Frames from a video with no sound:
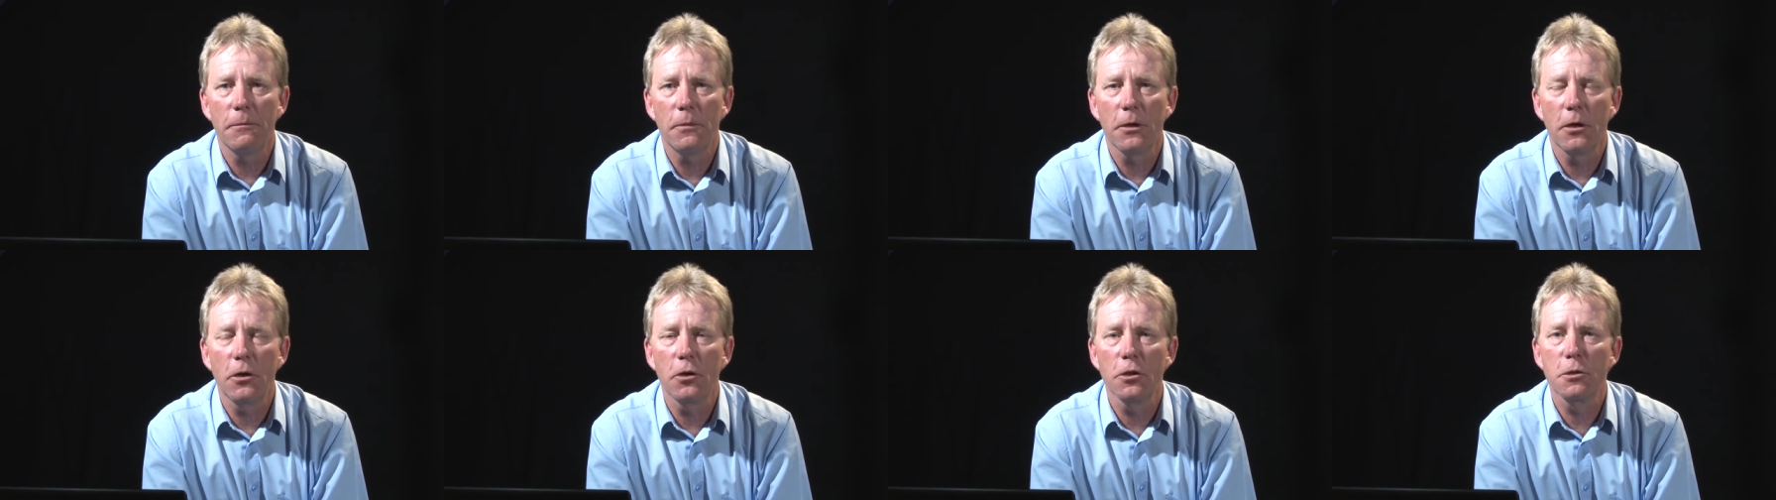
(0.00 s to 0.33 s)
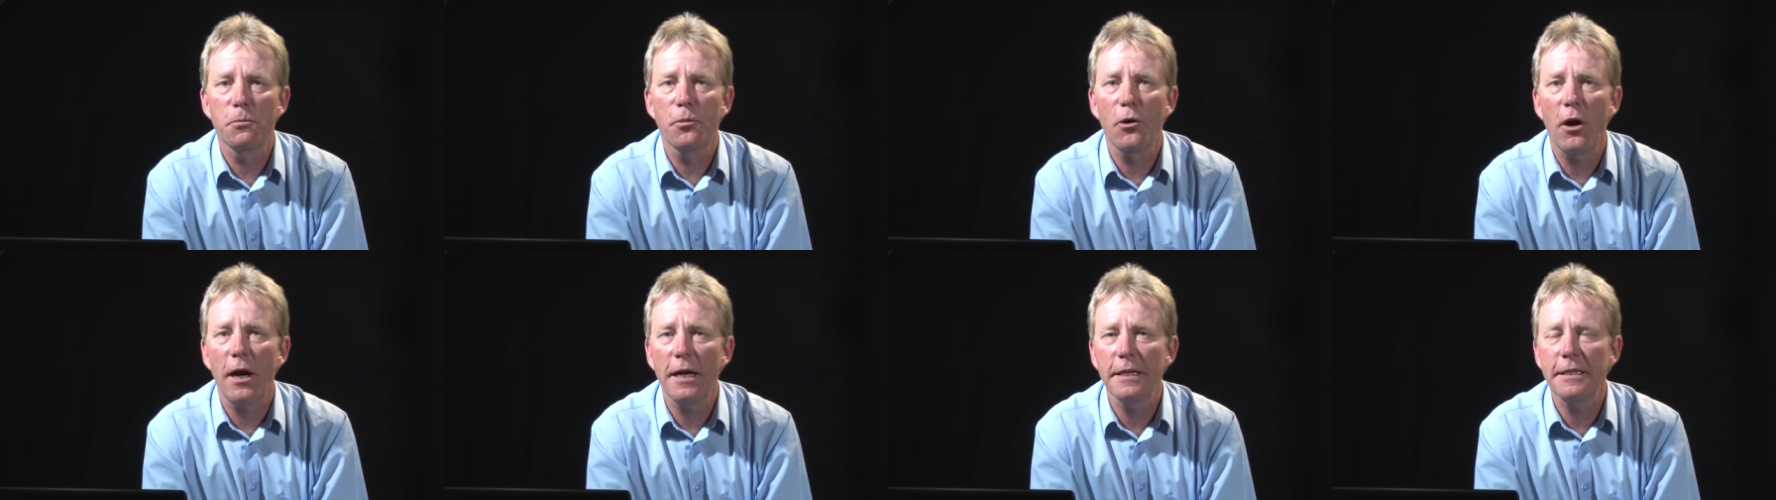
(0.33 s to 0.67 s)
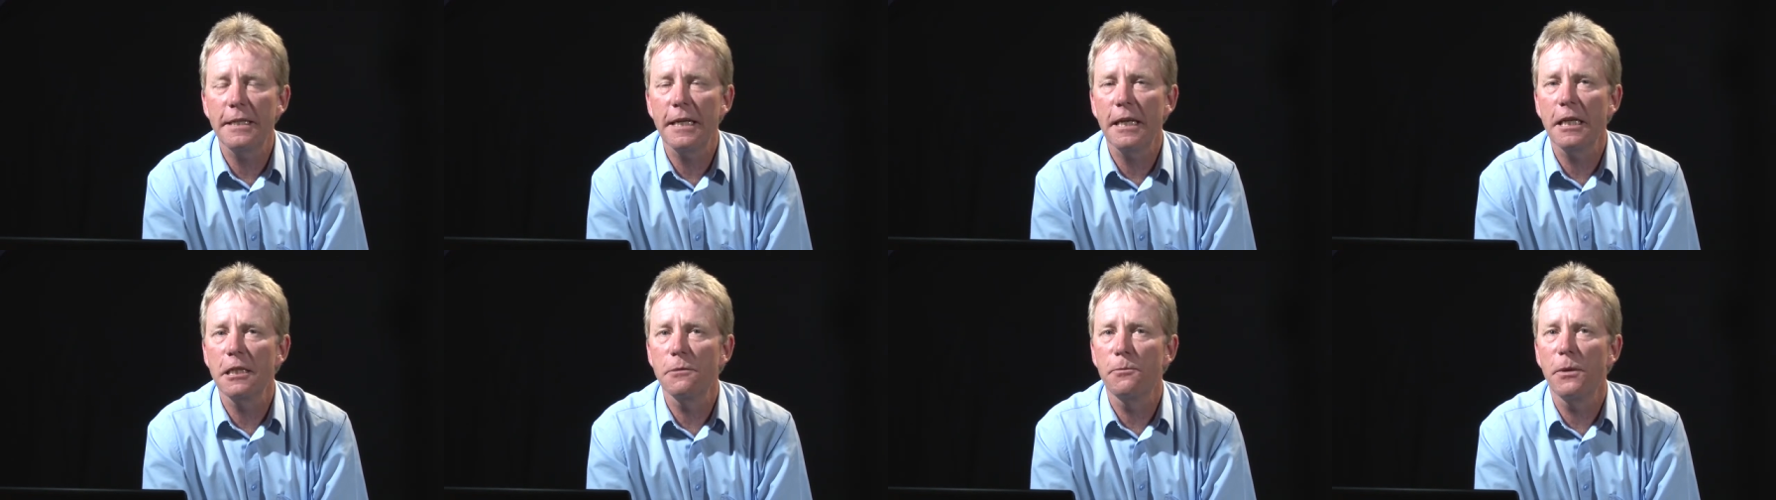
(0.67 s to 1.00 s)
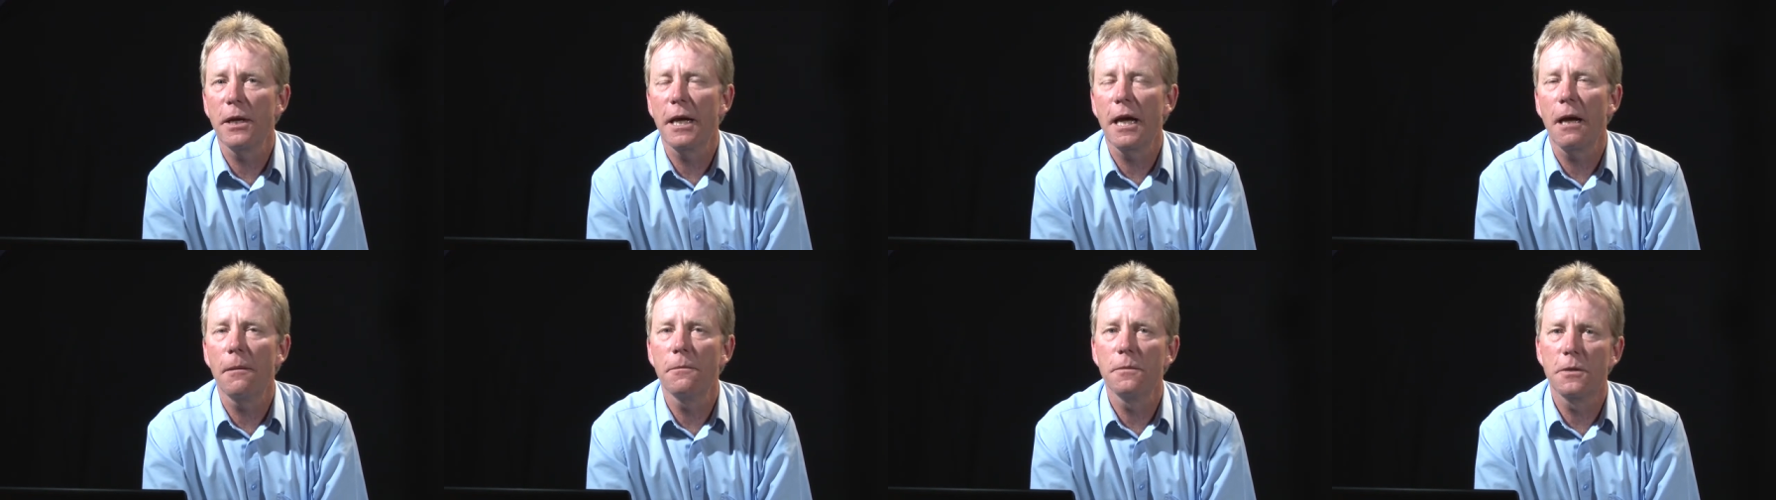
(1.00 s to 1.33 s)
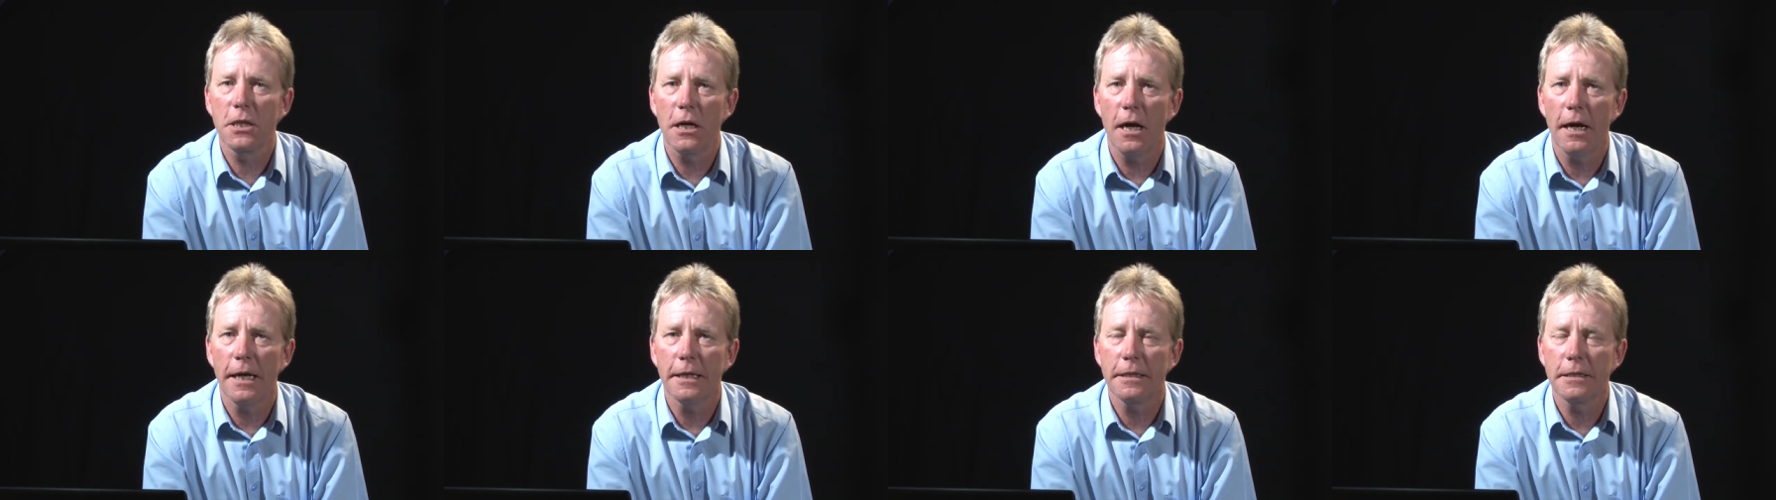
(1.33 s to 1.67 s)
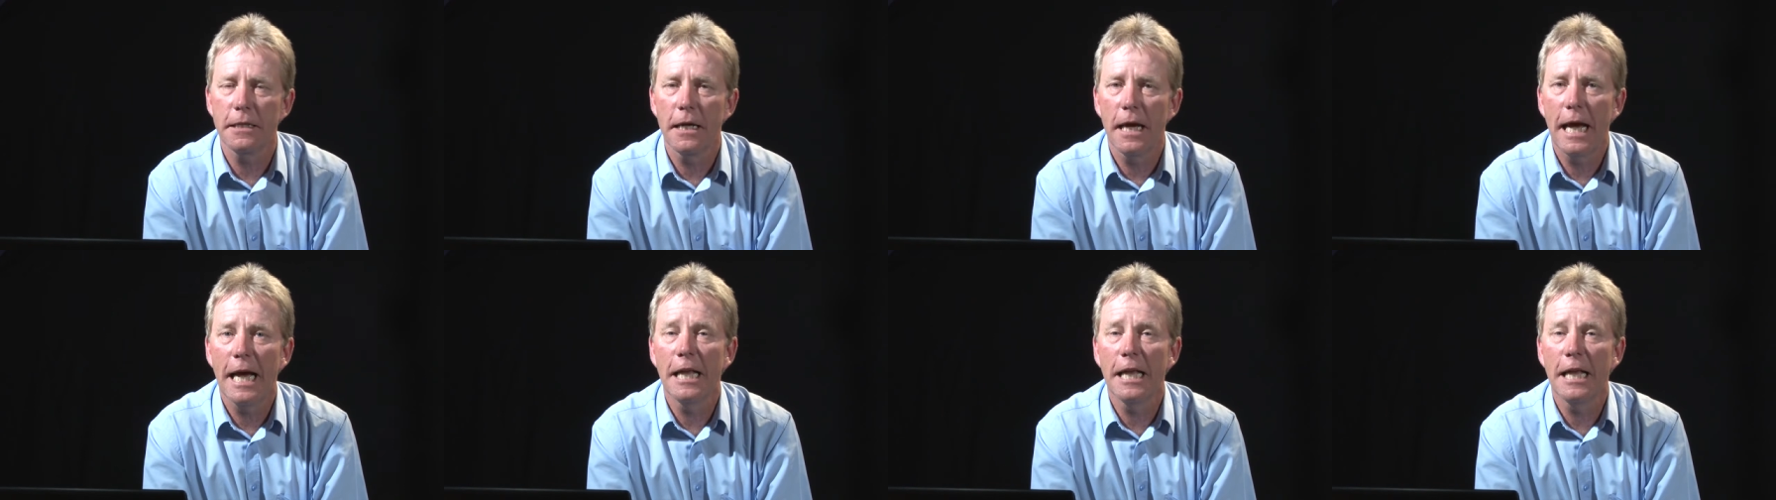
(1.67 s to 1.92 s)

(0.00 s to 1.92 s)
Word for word: because pricing has become tight